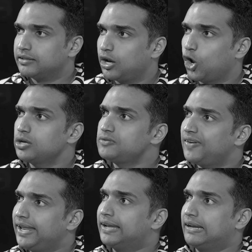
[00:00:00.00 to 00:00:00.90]
the law is
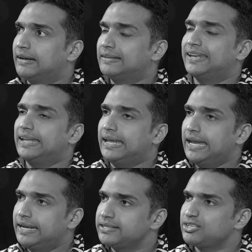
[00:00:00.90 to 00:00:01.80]
very clear that
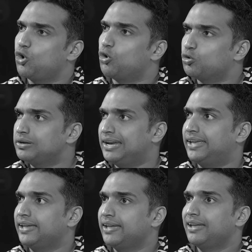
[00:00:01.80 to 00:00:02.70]
it is
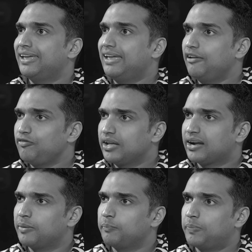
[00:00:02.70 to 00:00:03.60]
only if
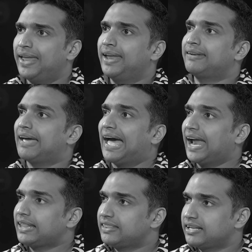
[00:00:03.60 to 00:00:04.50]
the complaint
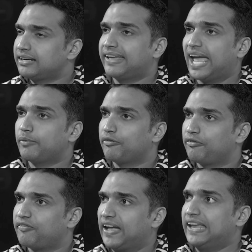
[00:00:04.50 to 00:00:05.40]
at the time of
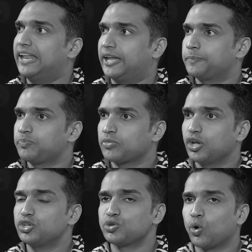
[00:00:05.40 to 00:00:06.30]
filing
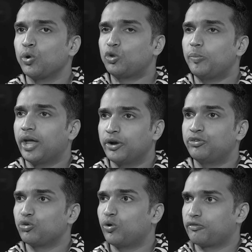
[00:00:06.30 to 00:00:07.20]
is known to be
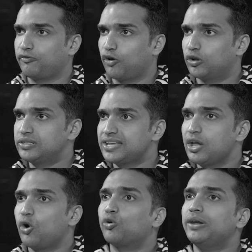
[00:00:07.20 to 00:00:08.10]
untrue or false,
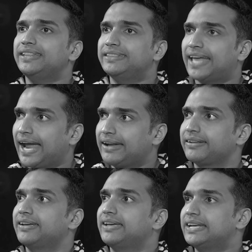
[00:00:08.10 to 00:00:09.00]
only
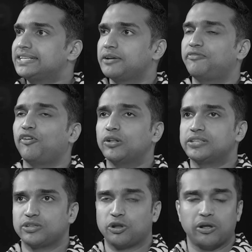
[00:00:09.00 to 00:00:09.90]
that is a
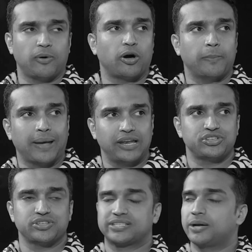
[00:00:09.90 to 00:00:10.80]
false or a
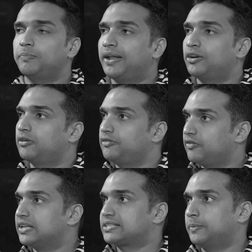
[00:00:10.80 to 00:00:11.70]
malicious complaint or a
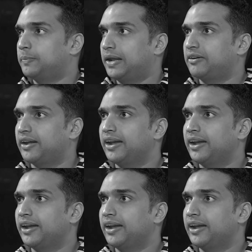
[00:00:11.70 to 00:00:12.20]
frivolous complaint,